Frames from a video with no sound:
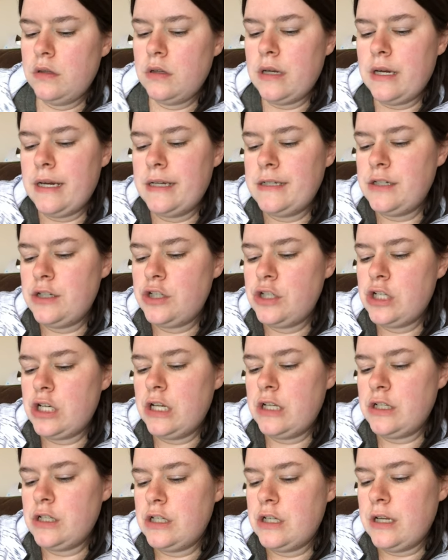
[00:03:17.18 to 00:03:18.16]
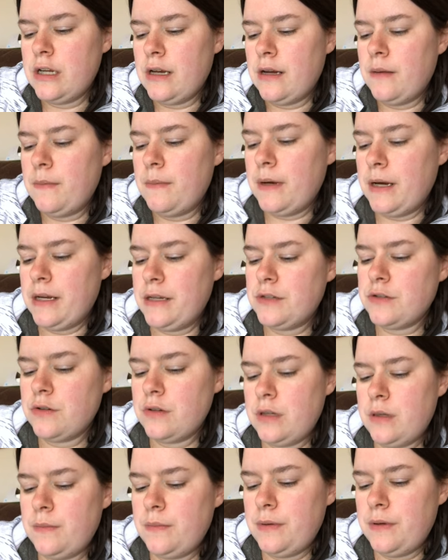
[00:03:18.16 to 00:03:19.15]
I just changed it on my
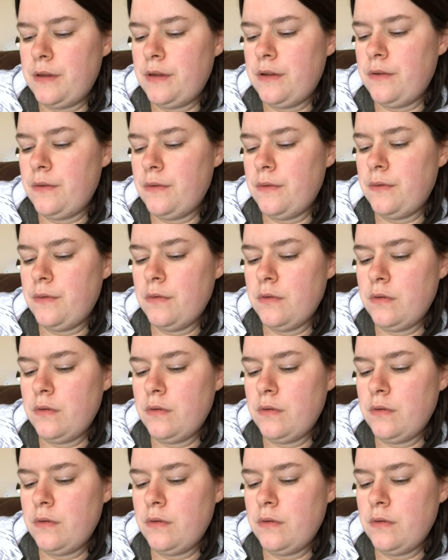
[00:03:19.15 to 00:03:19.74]
screen, but you